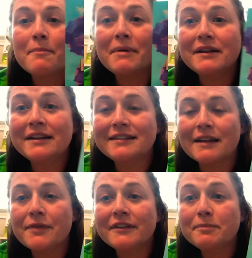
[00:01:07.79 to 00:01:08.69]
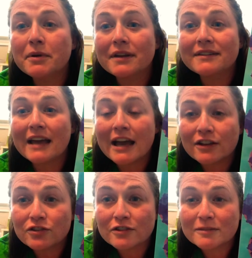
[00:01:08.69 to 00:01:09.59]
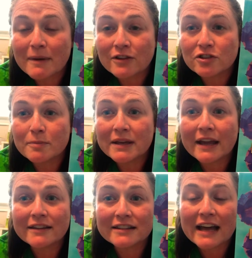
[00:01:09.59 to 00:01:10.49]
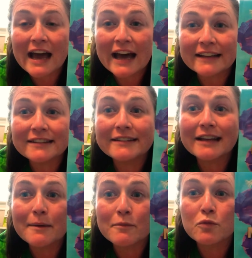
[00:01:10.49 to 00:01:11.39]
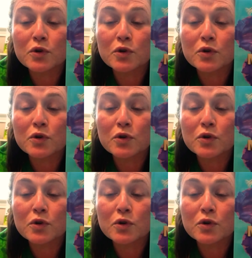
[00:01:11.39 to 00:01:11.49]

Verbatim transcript: But listen, this book is extra special because it has some